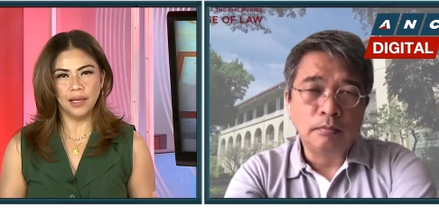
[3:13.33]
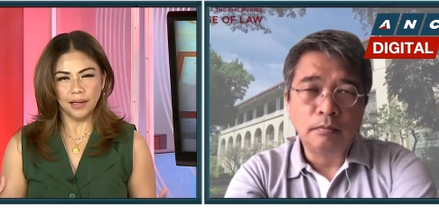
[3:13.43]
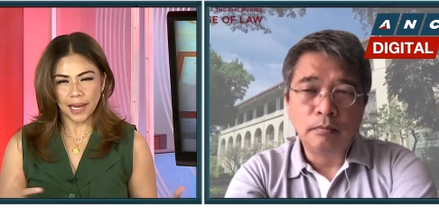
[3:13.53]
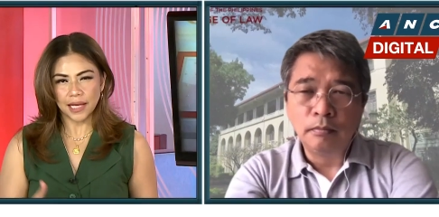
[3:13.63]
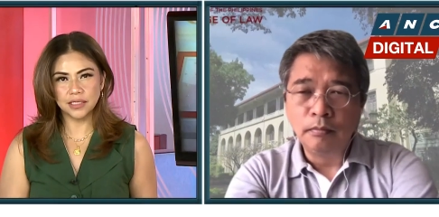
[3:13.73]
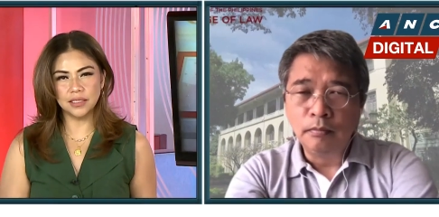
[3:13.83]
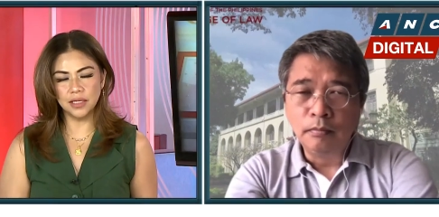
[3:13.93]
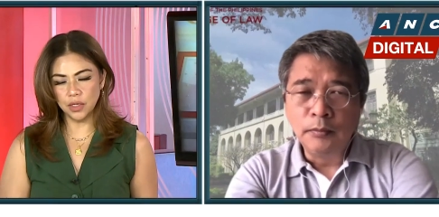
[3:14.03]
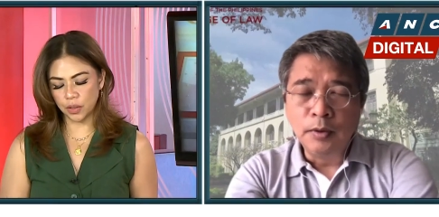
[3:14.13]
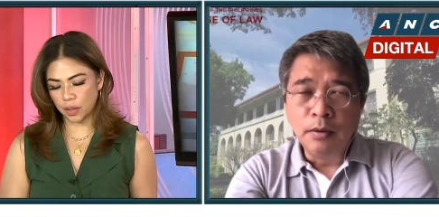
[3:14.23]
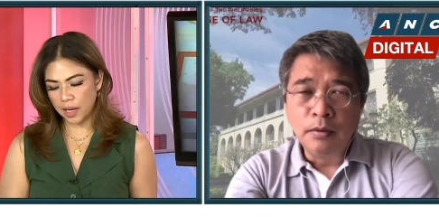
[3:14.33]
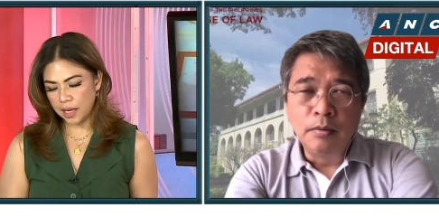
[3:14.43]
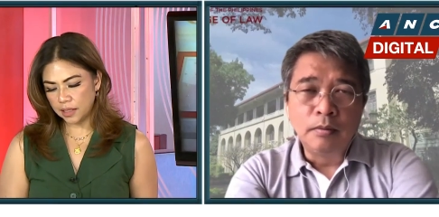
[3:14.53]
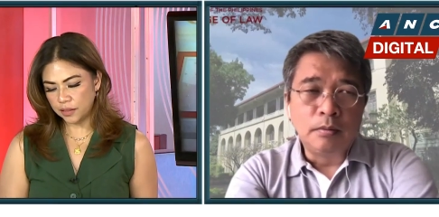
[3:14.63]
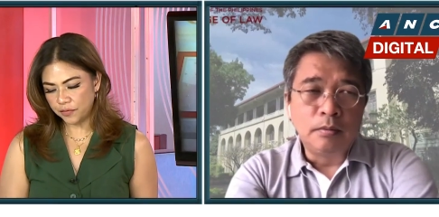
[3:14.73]
Speaker 1: Last year,
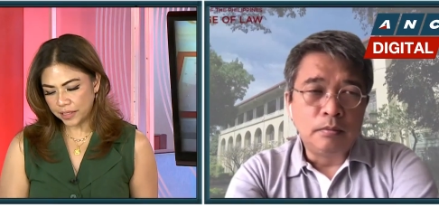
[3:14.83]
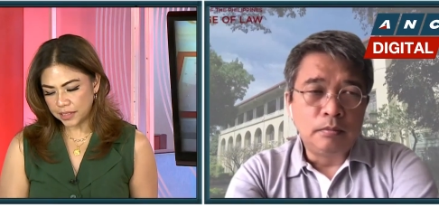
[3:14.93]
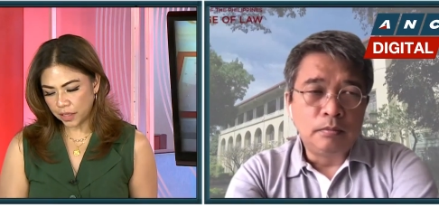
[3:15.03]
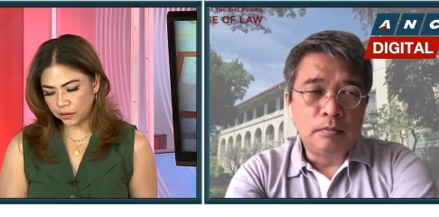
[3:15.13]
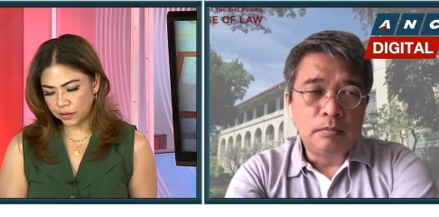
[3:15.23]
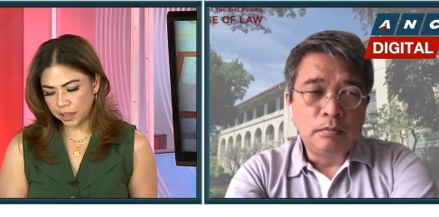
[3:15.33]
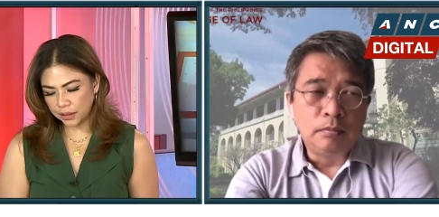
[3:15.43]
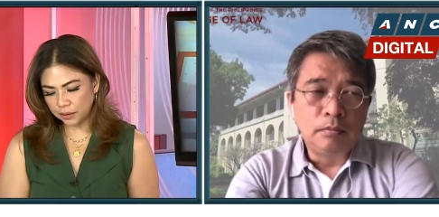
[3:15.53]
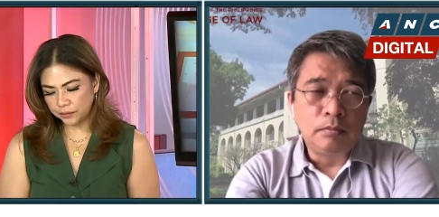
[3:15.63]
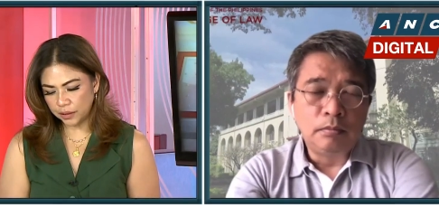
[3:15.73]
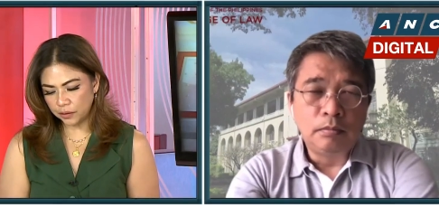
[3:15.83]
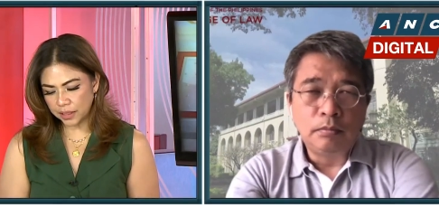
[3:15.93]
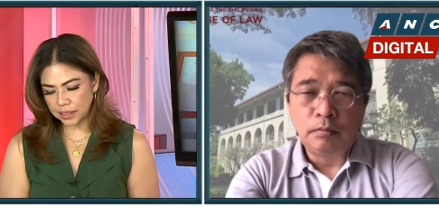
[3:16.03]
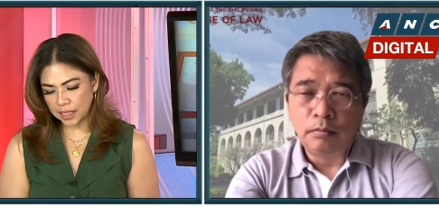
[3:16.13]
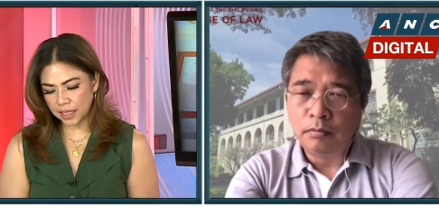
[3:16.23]
Defense Secretary Delphine
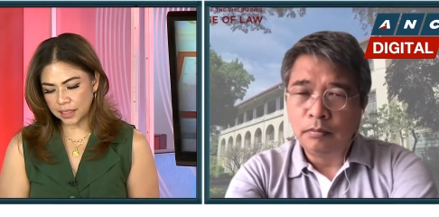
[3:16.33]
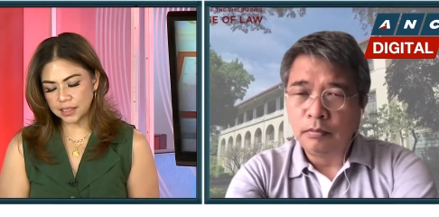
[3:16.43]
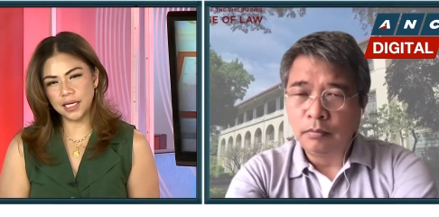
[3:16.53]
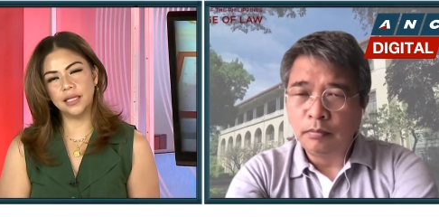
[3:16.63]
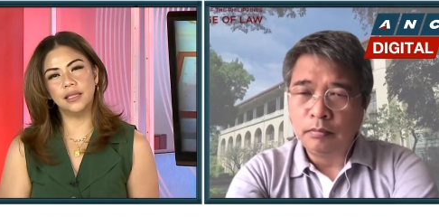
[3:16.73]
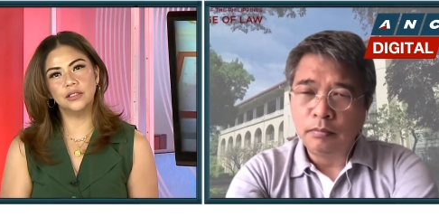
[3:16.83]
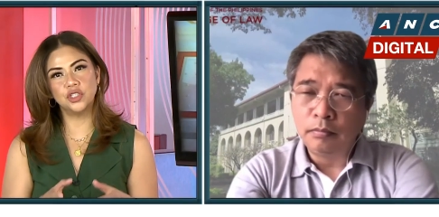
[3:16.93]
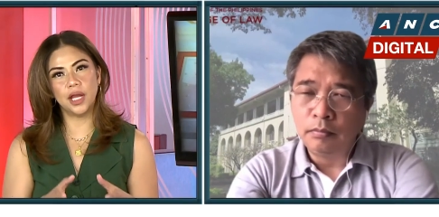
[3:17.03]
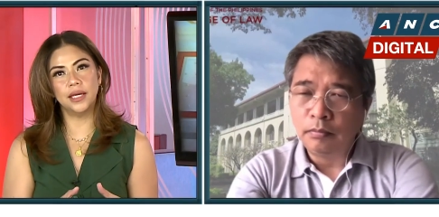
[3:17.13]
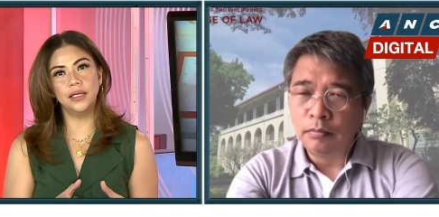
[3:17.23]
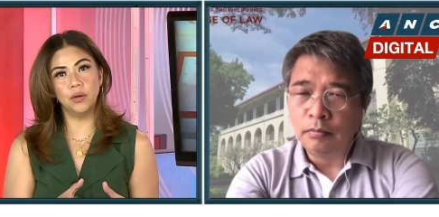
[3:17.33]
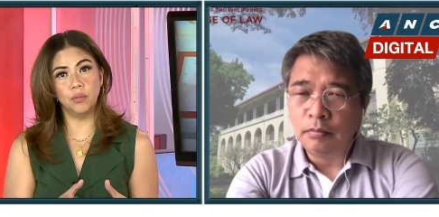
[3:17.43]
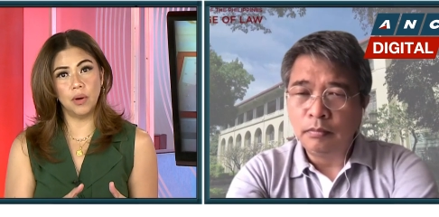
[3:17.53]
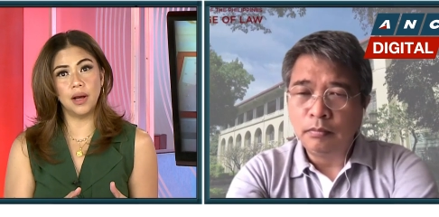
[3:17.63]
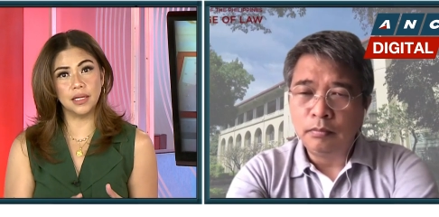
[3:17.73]
Lorenzana said that China
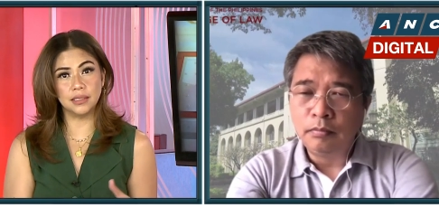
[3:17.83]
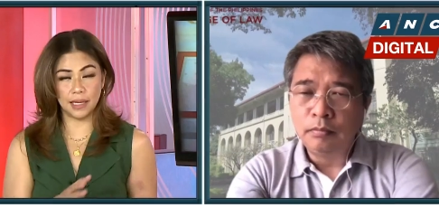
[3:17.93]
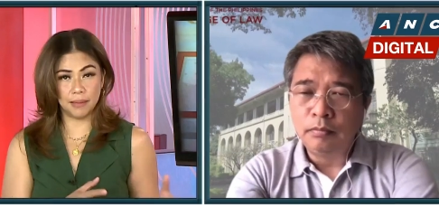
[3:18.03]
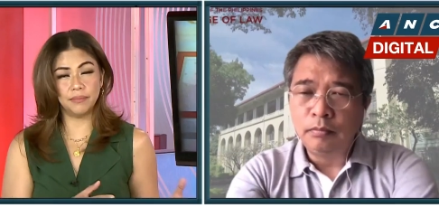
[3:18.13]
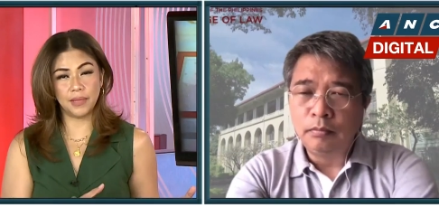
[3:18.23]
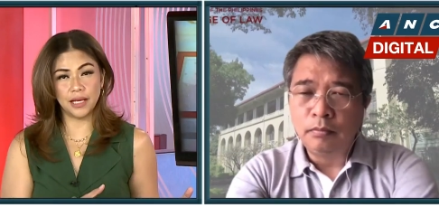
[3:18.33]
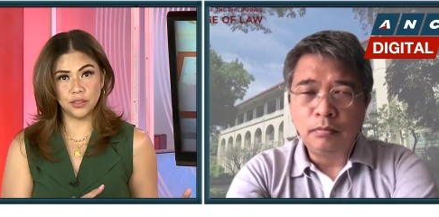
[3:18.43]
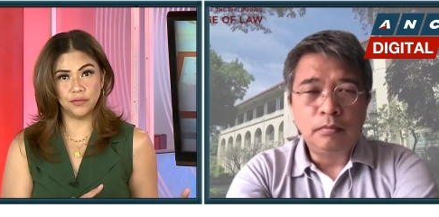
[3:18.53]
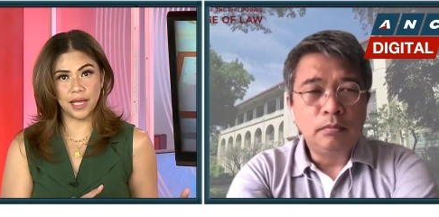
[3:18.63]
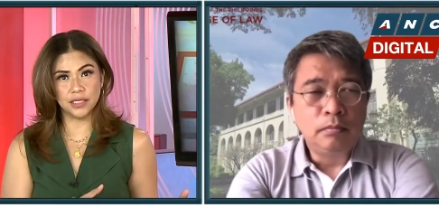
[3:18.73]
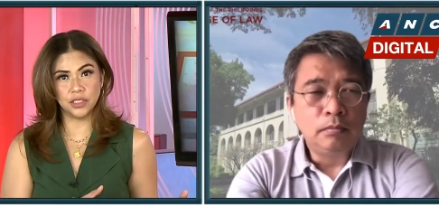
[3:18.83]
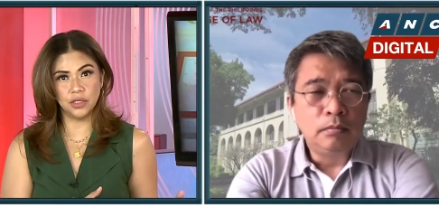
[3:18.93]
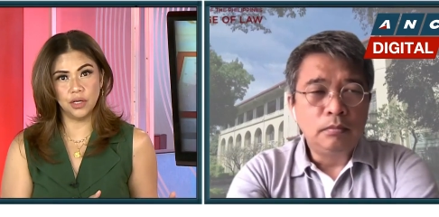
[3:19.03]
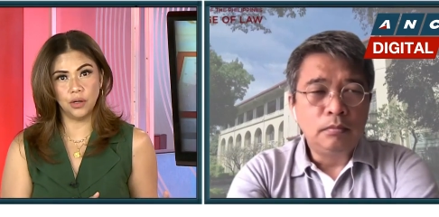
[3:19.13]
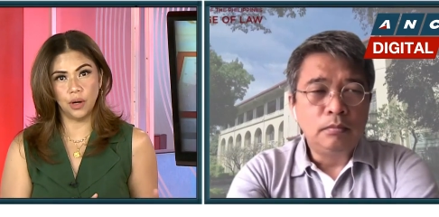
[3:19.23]
was, as of last
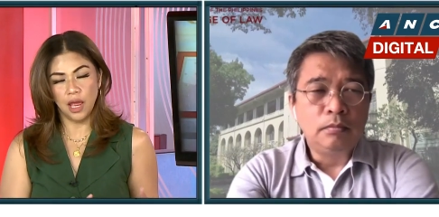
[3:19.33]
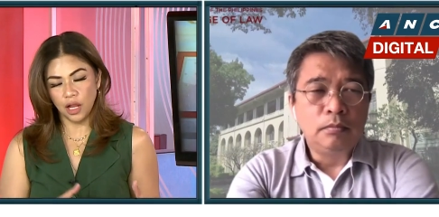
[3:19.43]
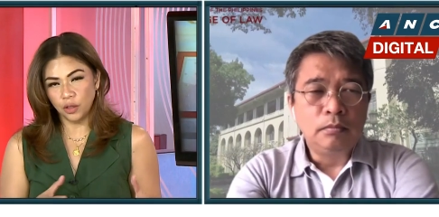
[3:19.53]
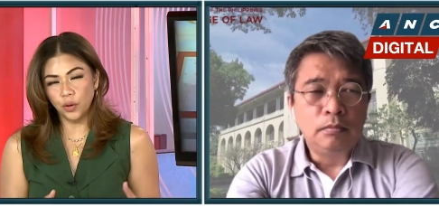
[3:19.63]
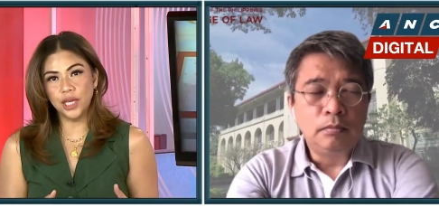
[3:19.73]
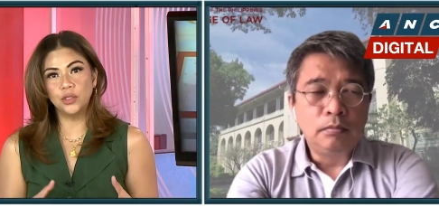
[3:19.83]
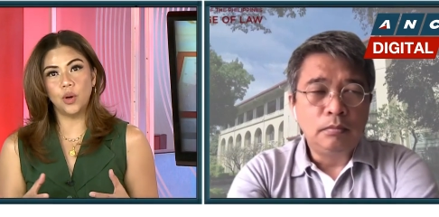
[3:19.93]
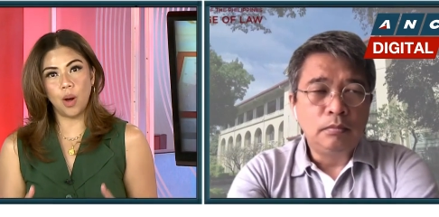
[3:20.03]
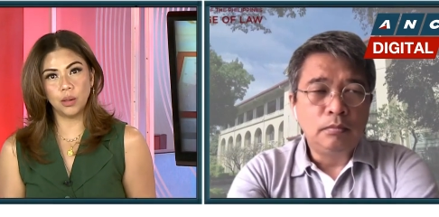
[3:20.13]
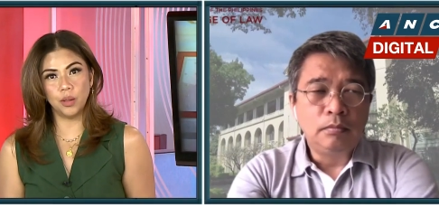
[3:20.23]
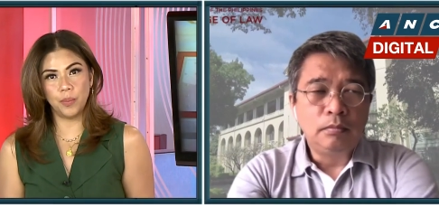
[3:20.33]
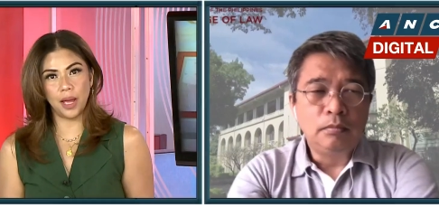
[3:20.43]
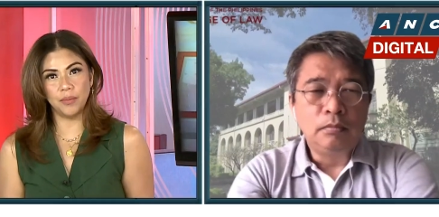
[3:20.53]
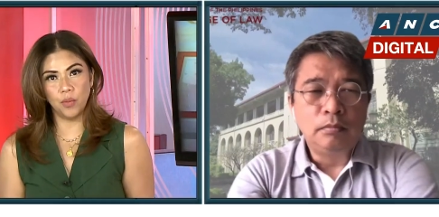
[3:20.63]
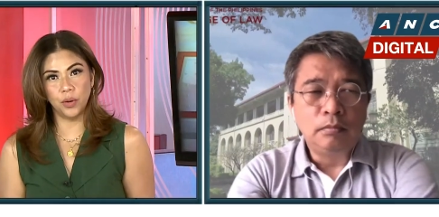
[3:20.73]
year, looking to
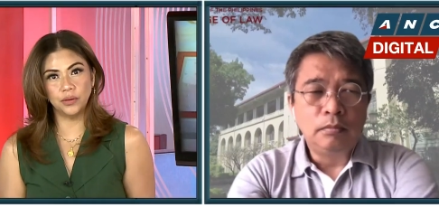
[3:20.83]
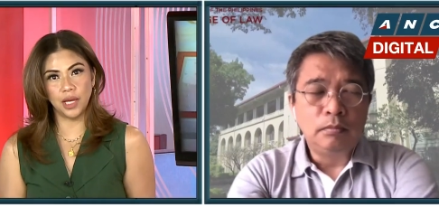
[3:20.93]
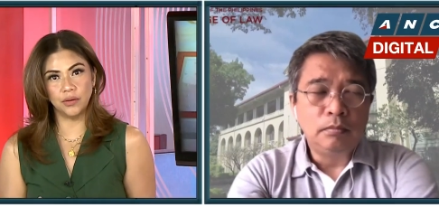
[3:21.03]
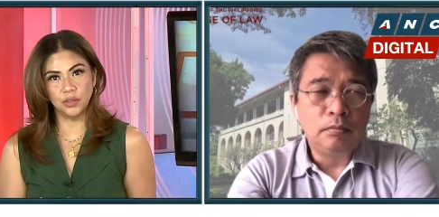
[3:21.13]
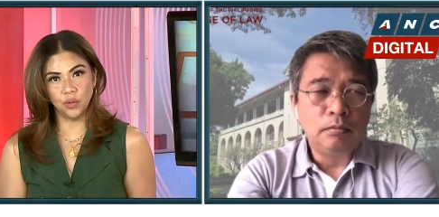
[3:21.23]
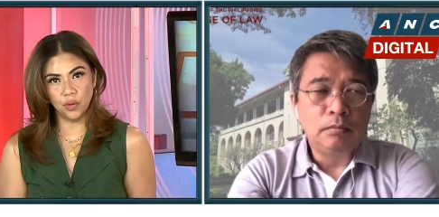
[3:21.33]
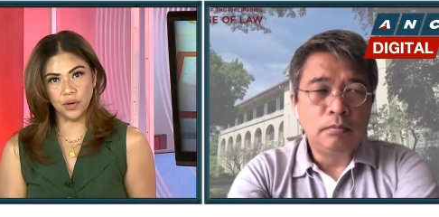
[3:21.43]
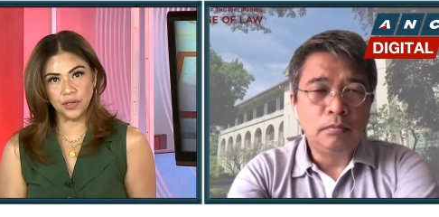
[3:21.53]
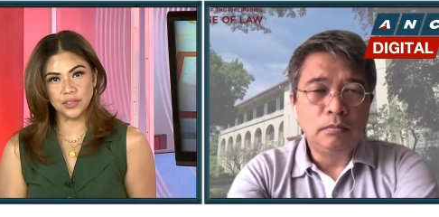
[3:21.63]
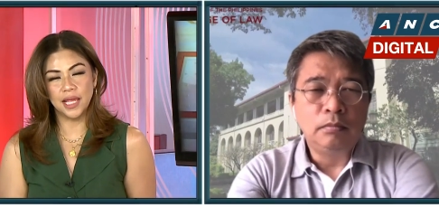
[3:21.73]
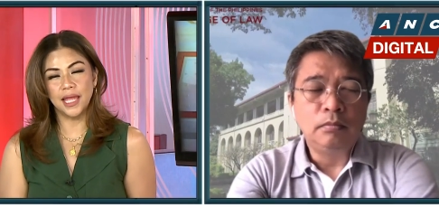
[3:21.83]
occupy more territories.